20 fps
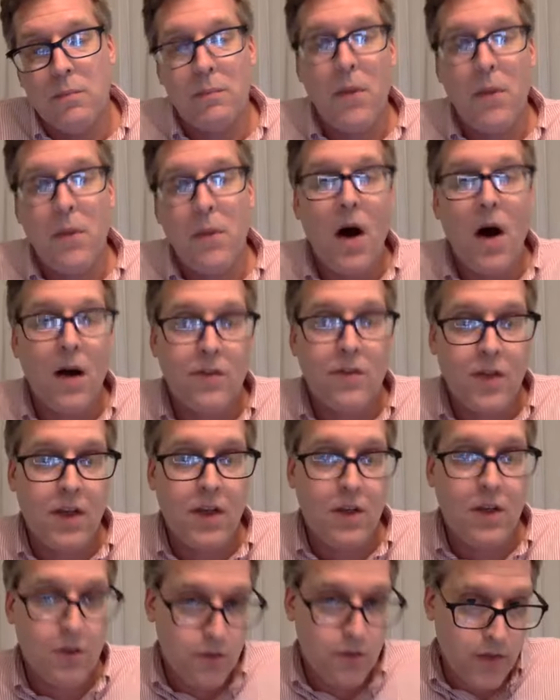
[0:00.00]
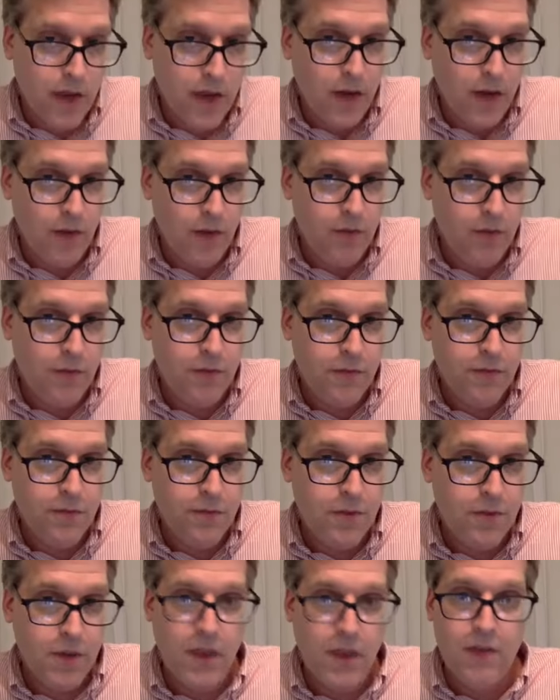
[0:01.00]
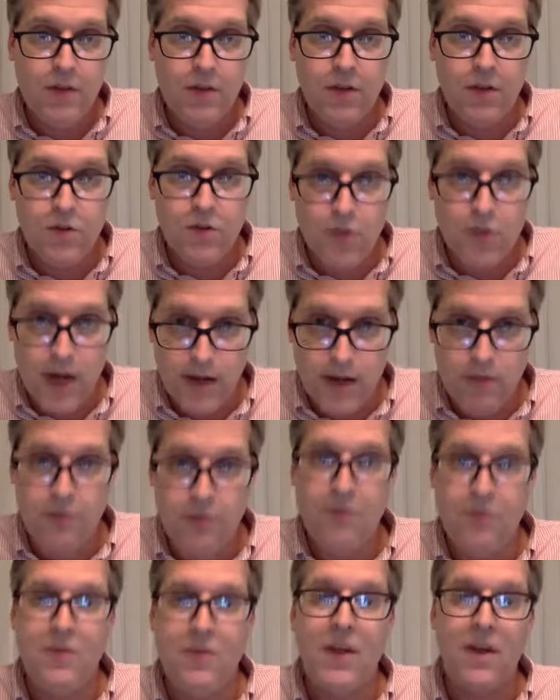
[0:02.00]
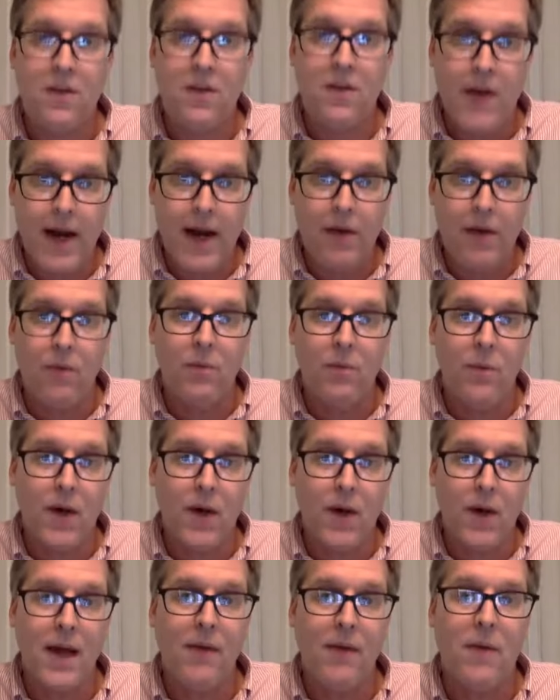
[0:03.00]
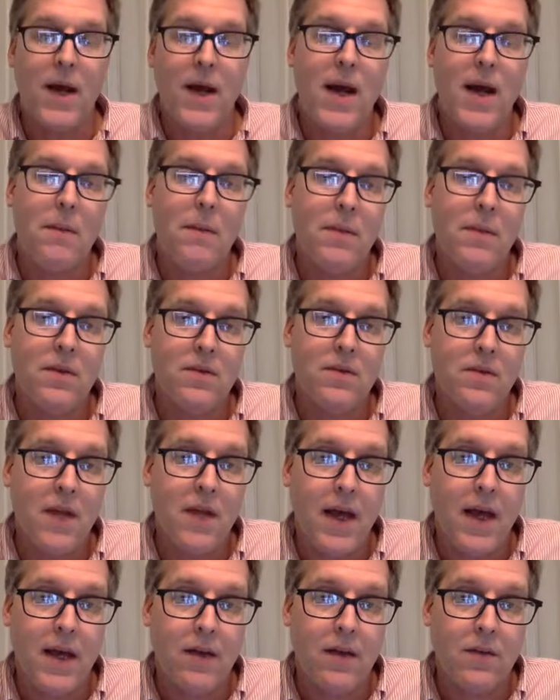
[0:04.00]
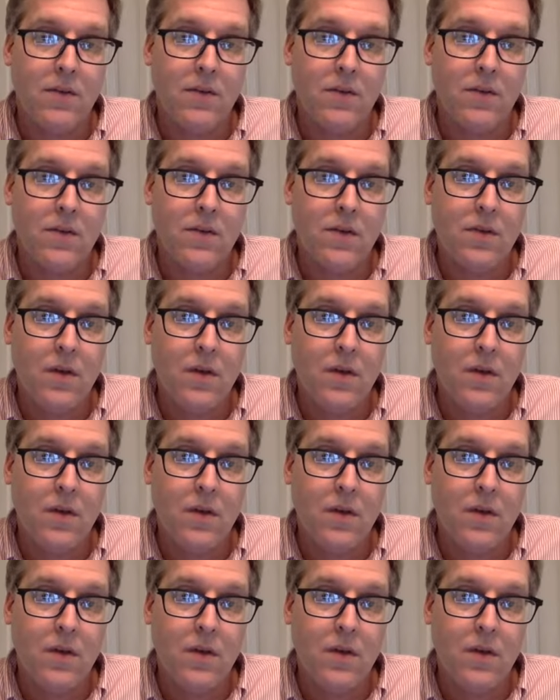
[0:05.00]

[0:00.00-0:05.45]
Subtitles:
pausing yourself to even try to figure out what happens next.